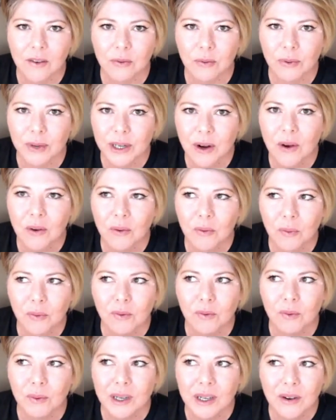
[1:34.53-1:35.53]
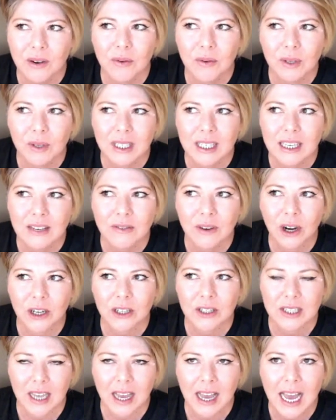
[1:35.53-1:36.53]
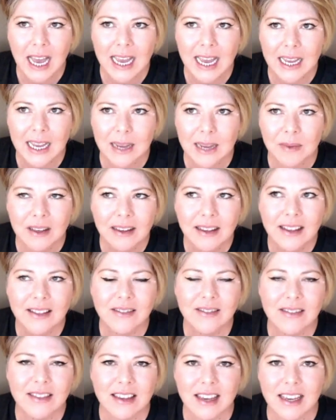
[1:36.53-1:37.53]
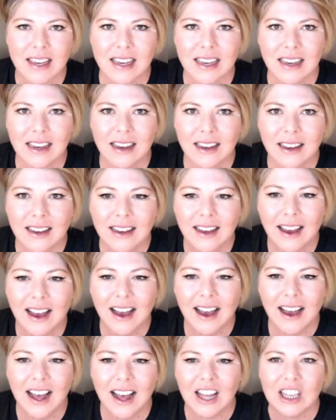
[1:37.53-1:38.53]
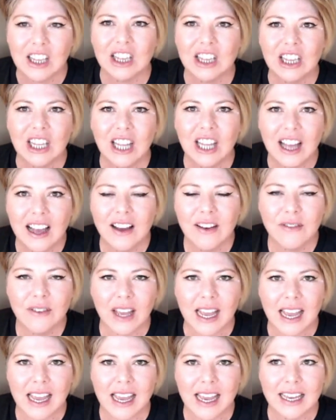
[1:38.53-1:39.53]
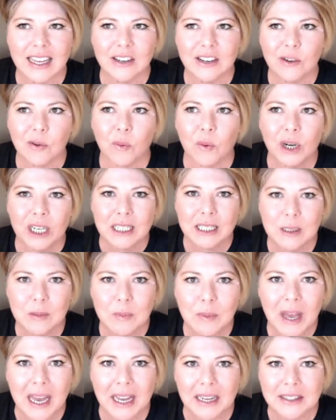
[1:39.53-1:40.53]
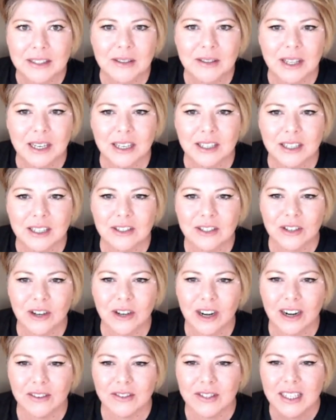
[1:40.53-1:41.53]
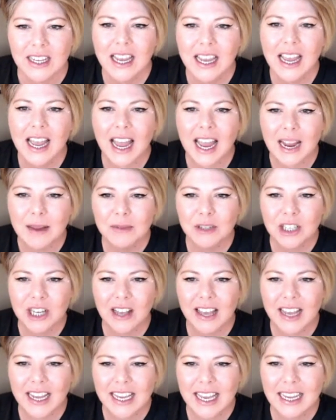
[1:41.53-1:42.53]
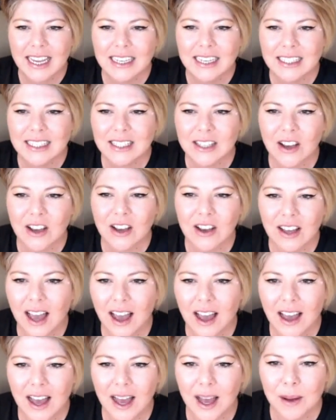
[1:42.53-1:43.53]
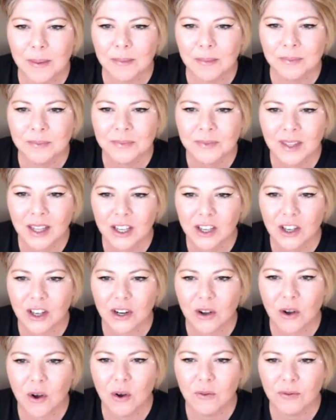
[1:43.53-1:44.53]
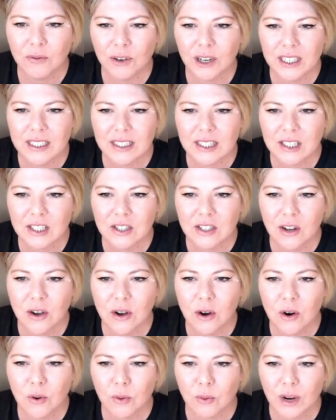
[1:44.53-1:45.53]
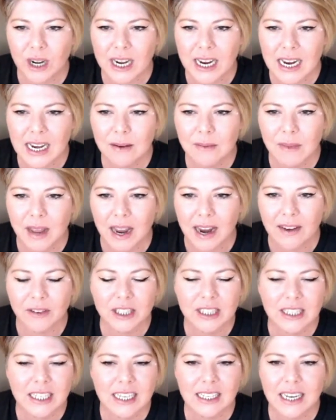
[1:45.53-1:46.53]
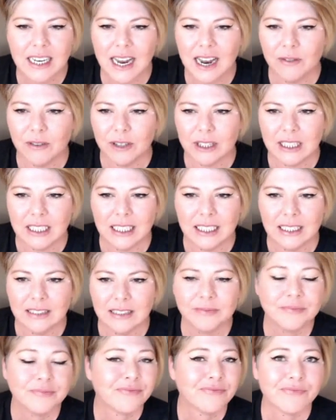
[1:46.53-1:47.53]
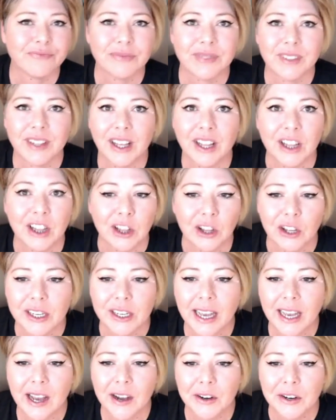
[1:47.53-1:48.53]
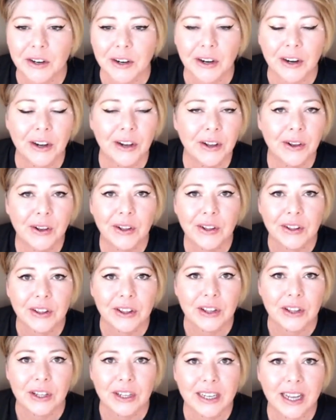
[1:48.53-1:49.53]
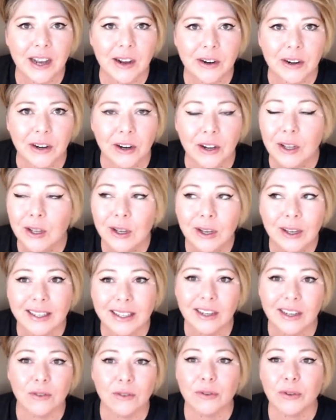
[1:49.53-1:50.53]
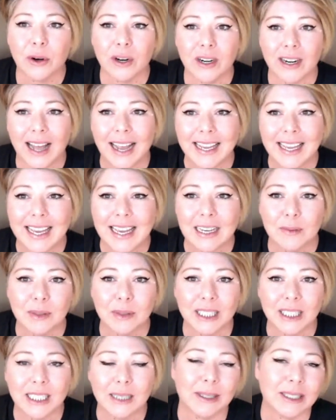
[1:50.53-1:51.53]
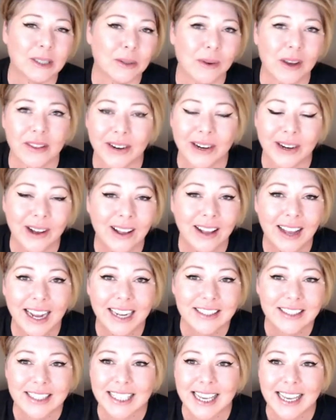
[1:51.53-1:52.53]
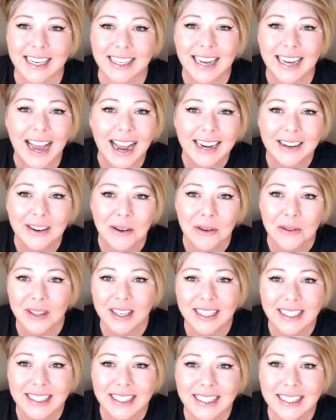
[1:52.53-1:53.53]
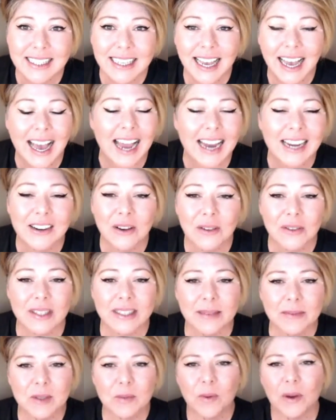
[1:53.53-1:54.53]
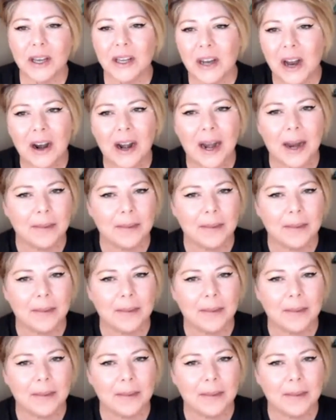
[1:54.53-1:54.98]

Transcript: We don't give our time the love and respect that it deserves. Hey, Michelle. Hey, Candace, y'all. You had a cold front, snow, rain, everything. Look out, girl. Look out, girl. Florida, I can't complain about the weather, y'all. I just can't. I know this. I'm spoiled. All right.